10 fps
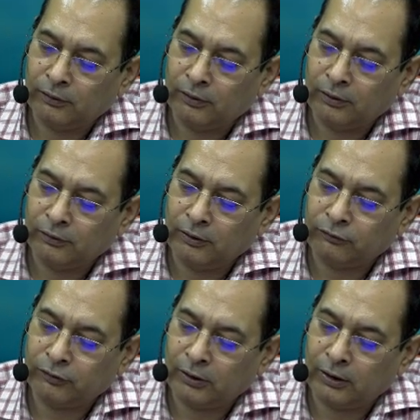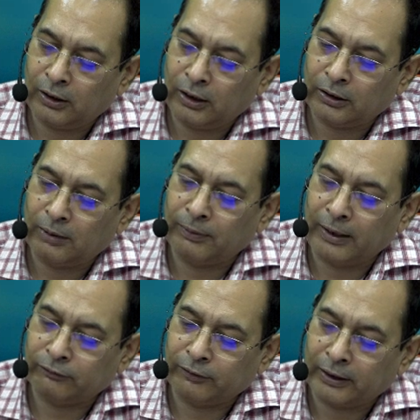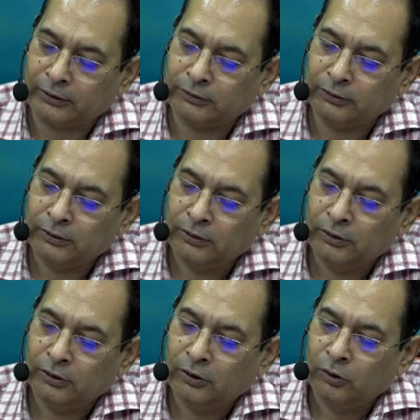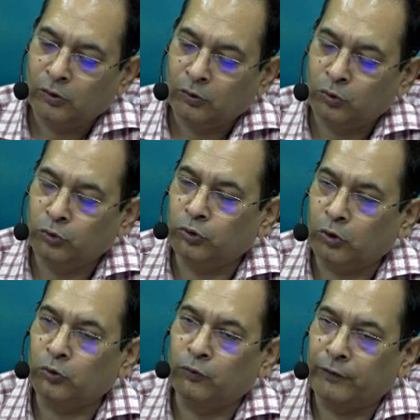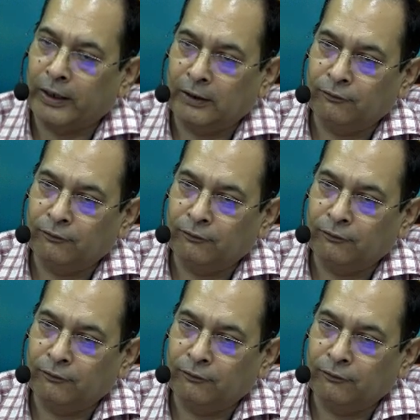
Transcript: this Income Tax Act 2025